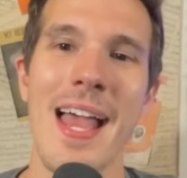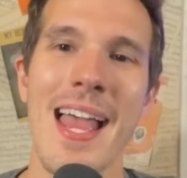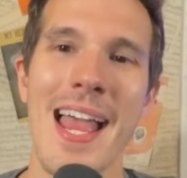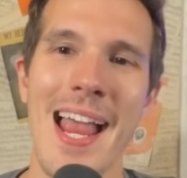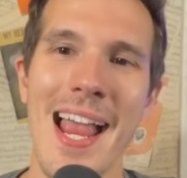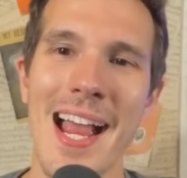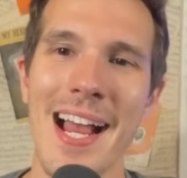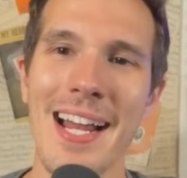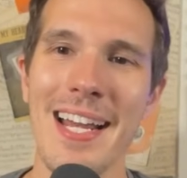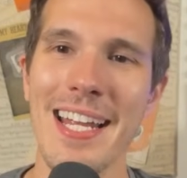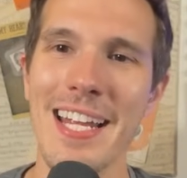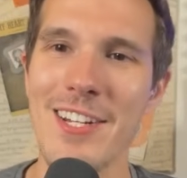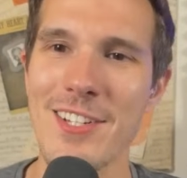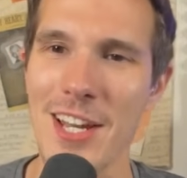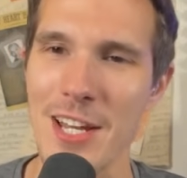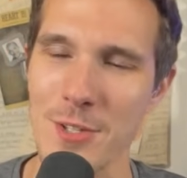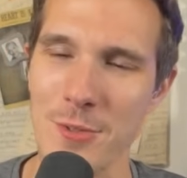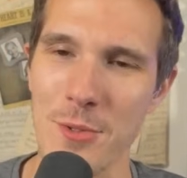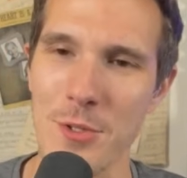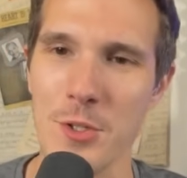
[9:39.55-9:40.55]
And it
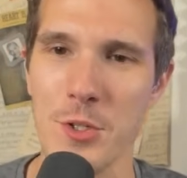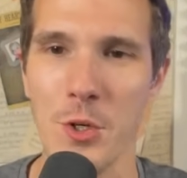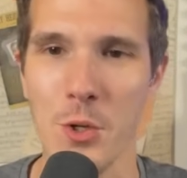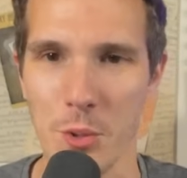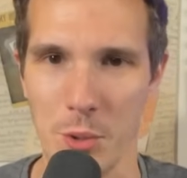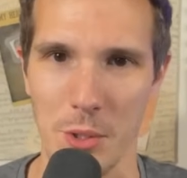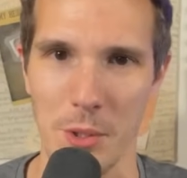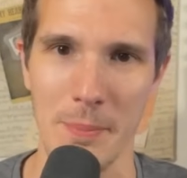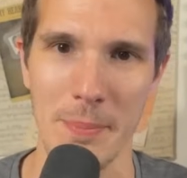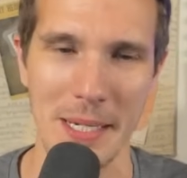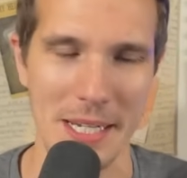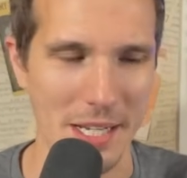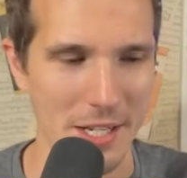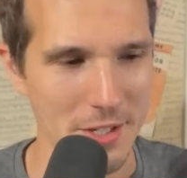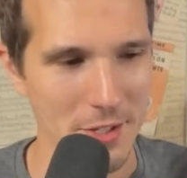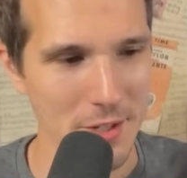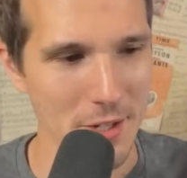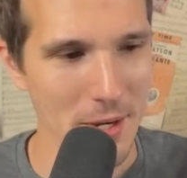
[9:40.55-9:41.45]
just was cool because